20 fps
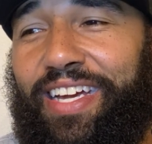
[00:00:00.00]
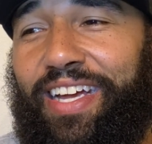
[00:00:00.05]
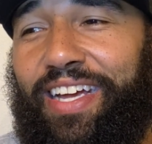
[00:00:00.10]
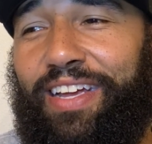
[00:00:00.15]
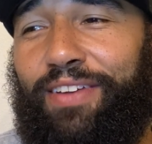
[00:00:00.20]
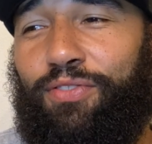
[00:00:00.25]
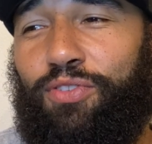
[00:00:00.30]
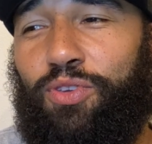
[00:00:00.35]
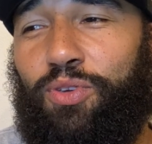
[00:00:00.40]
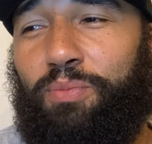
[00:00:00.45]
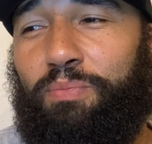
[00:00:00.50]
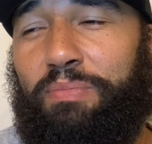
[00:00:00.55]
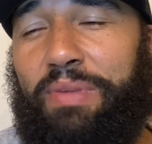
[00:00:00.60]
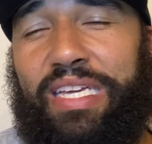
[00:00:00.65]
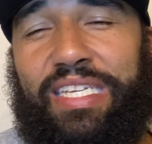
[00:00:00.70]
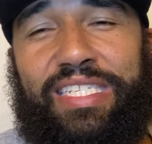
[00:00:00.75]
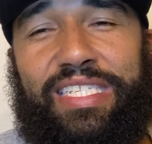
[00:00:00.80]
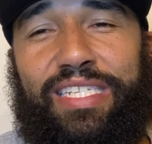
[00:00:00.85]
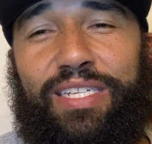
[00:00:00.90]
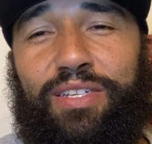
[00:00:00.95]
if you
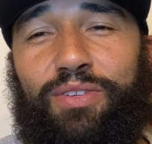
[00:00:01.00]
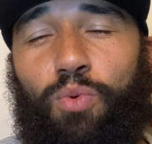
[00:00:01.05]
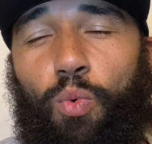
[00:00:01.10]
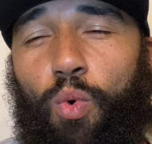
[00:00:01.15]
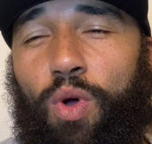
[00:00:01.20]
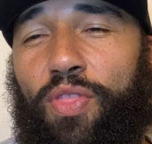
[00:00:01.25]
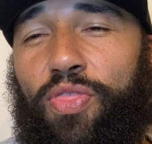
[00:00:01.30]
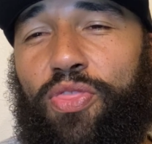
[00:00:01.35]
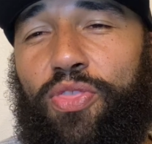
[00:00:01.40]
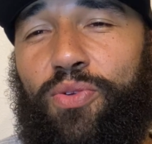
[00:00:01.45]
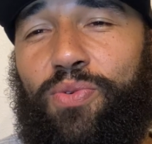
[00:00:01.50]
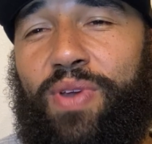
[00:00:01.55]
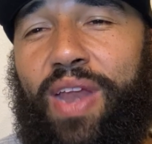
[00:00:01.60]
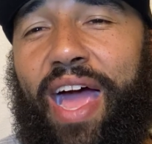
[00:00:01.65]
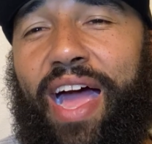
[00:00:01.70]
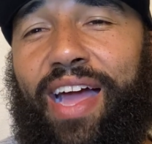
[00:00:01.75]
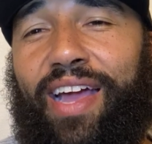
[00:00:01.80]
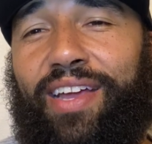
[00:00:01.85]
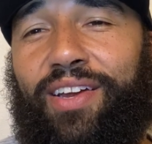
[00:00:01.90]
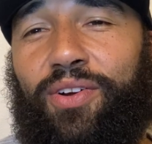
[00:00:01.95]
missed 1 through
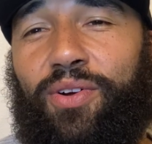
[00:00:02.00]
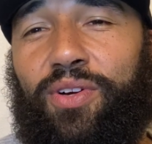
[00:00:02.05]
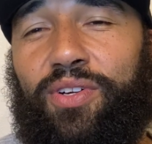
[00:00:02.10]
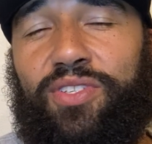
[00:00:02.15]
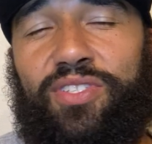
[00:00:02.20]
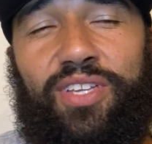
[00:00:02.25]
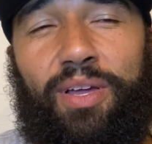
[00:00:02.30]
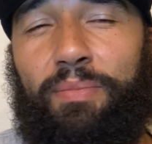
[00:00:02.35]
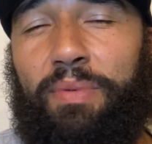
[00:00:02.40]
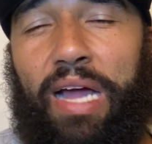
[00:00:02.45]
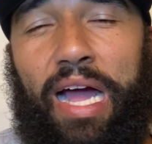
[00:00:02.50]
9 or some